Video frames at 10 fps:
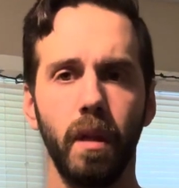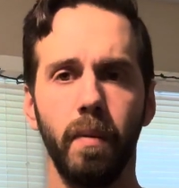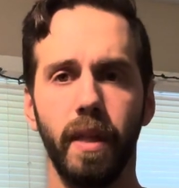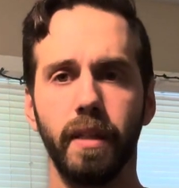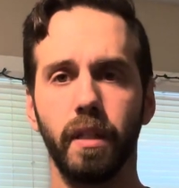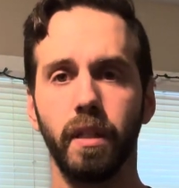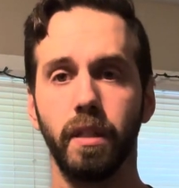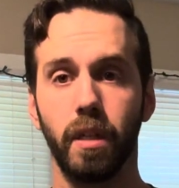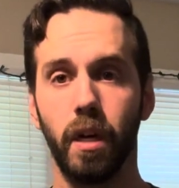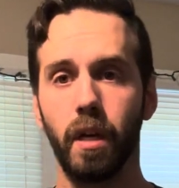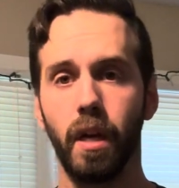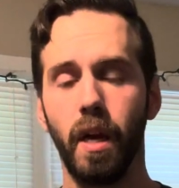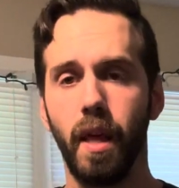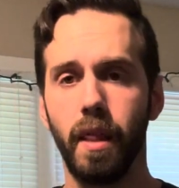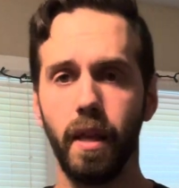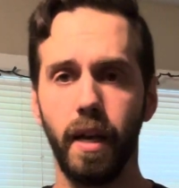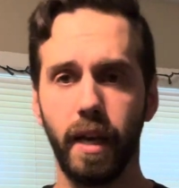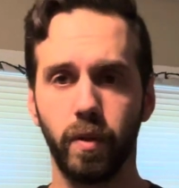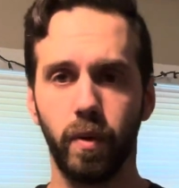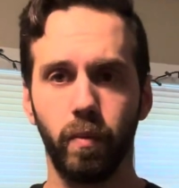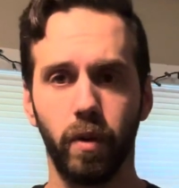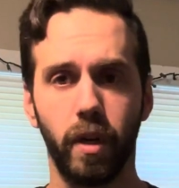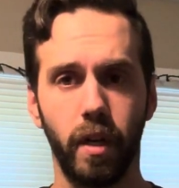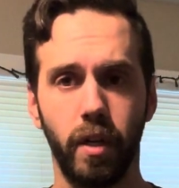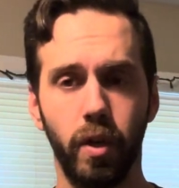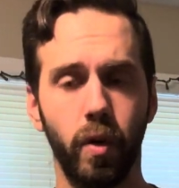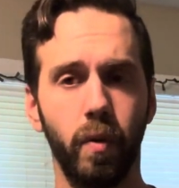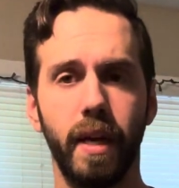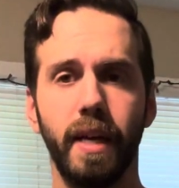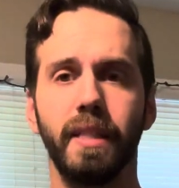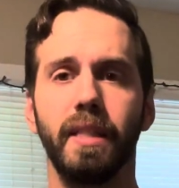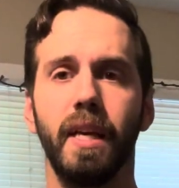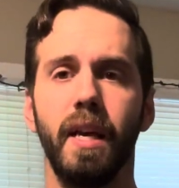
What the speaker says: but that's a good start. The next one we're going to do is